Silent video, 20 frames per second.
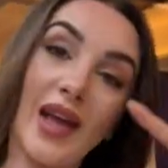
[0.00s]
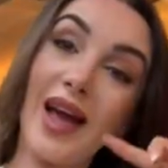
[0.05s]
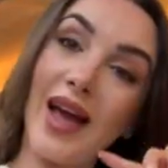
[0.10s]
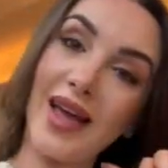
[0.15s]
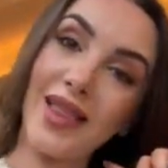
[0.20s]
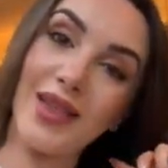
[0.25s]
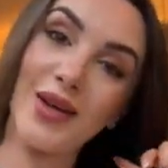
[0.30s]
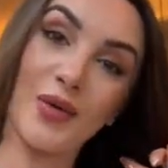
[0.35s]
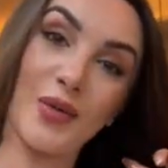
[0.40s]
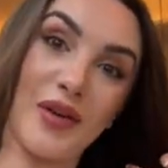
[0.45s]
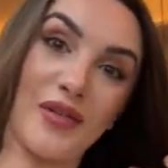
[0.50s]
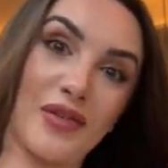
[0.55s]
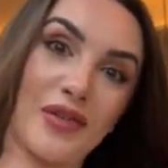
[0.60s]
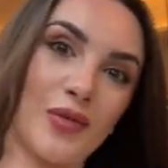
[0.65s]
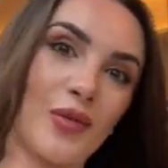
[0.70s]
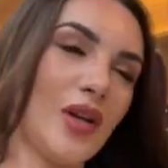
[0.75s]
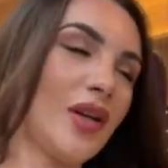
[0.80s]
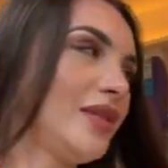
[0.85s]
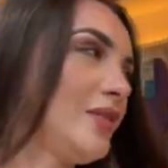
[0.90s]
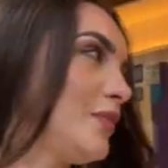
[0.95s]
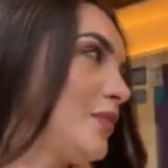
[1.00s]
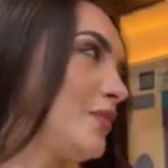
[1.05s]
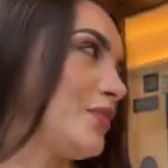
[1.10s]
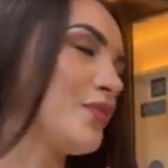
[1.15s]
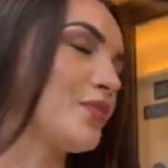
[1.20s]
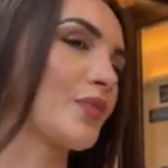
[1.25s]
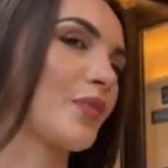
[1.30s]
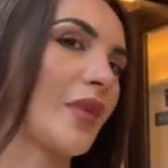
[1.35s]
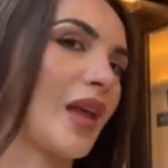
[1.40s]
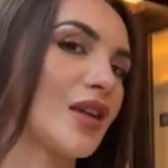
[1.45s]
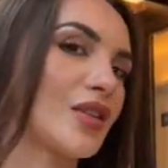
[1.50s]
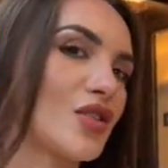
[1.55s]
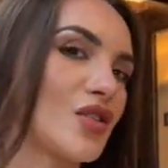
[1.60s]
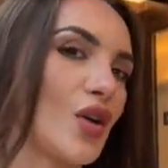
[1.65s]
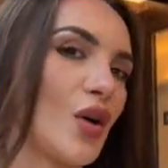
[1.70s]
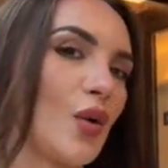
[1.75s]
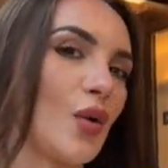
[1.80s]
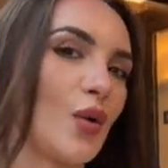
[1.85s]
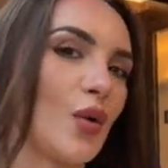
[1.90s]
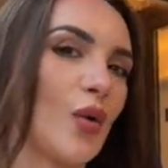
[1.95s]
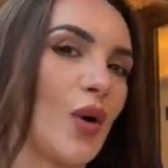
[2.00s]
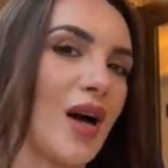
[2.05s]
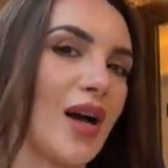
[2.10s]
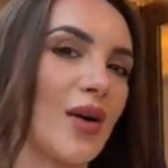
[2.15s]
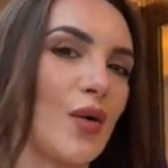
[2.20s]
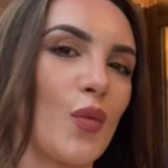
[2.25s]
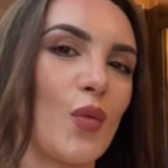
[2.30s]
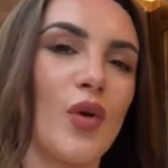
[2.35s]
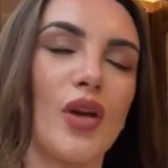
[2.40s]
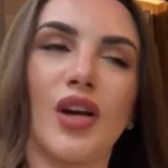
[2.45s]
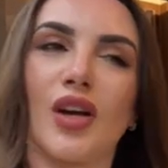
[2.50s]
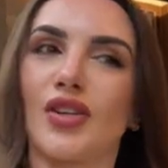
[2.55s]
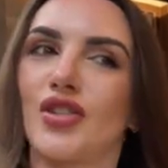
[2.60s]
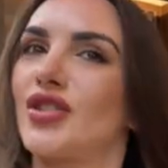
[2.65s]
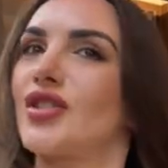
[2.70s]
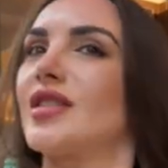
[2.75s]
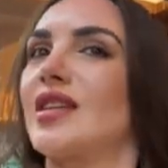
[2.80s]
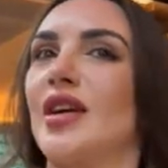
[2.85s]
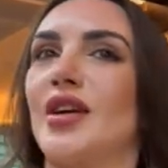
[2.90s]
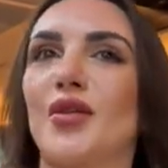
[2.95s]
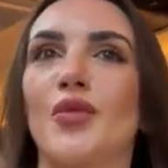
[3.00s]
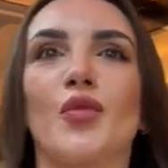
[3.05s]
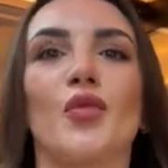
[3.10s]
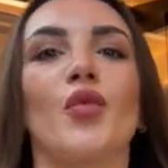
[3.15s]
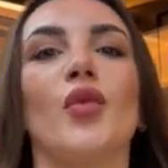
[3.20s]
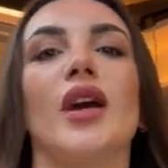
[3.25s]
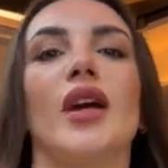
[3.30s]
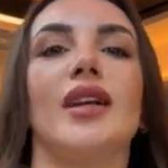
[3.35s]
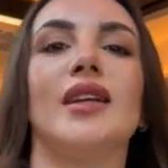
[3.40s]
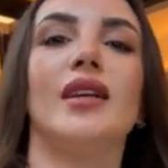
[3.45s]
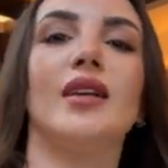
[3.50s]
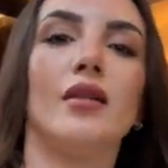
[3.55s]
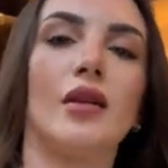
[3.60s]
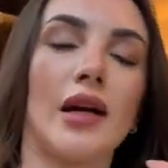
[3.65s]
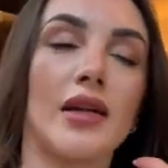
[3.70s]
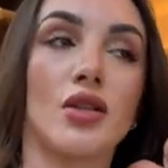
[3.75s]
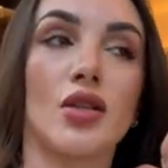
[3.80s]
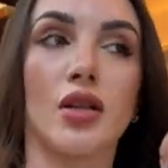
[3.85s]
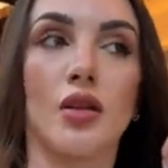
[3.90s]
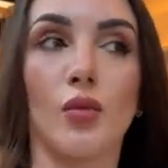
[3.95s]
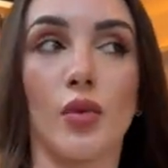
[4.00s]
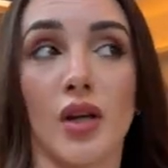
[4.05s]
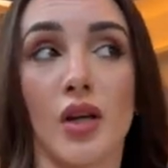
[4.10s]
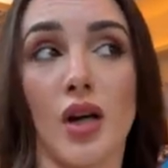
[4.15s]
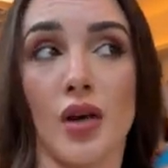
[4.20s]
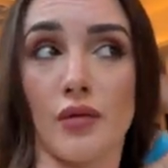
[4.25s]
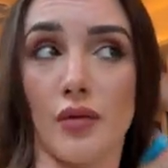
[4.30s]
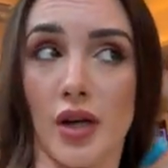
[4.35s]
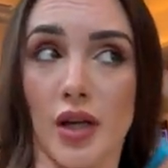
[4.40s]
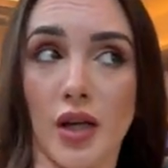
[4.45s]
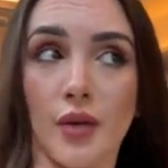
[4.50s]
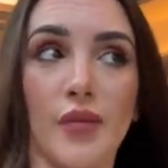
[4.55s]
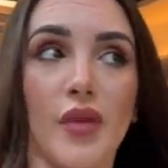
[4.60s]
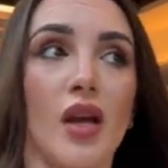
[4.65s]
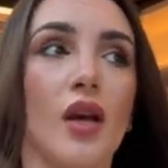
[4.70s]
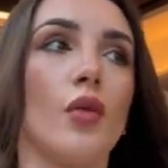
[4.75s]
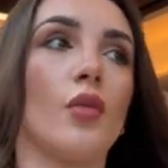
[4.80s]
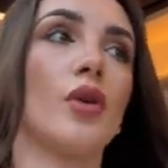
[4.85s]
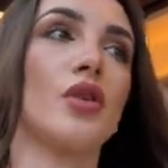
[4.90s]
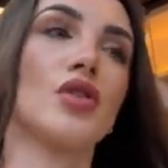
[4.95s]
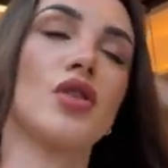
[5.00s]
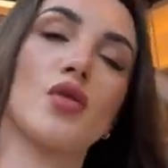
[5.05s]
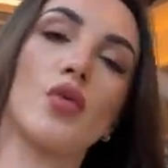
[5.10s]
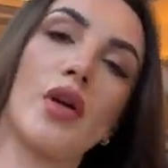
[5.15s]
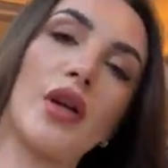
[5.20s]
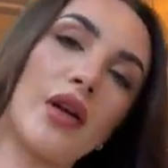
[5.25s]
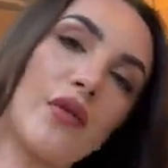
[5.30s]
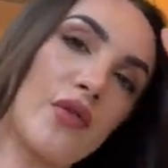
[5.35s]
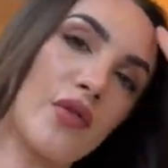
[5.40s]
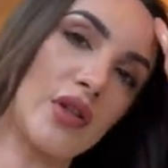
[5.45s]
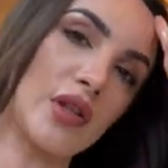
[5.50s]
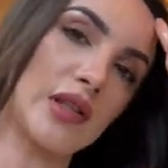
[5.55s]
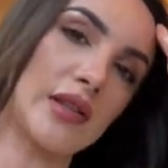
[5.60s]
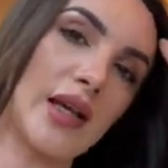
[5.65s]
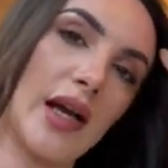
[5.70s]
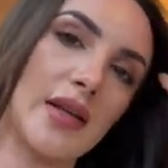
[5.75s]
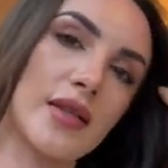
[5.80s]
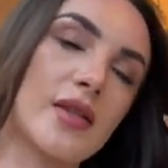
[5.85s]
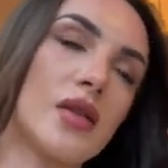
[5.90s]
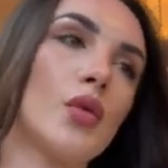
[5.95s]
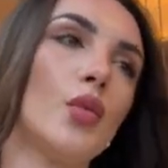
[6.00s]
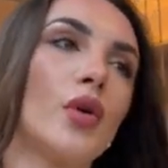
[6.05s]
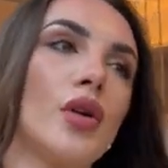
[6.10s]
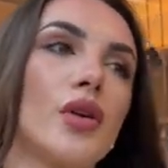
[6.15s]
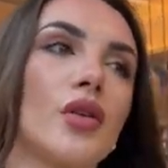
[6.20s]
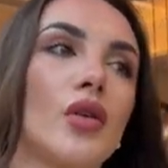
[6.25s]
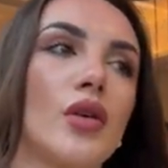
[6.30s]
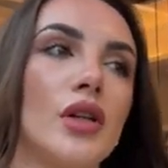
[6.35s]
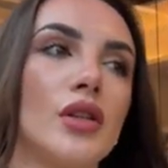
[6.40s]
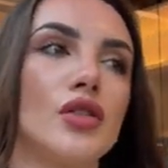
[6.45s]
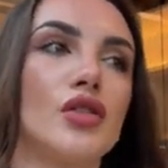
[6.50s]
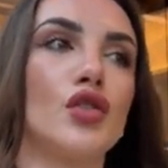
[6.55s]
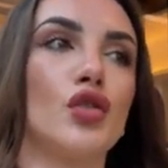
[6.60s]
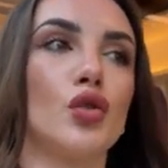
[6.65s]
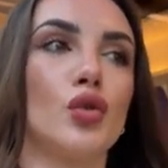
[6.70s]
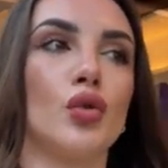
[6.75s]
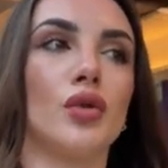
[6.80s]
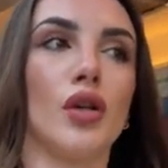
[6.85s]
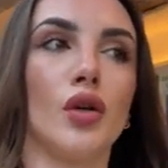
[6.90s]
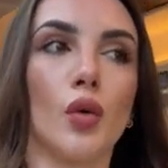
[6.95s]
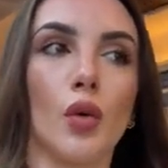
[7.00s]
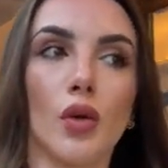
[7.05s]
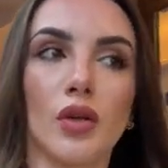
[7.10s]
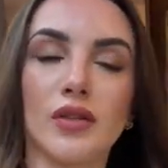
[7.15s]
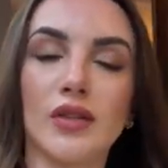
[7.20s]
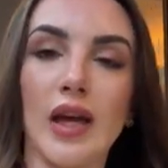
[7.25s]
Hello everyone. So we are just getting ready. Actually, we got ready. We're just waiting for the taxi. We're going to the old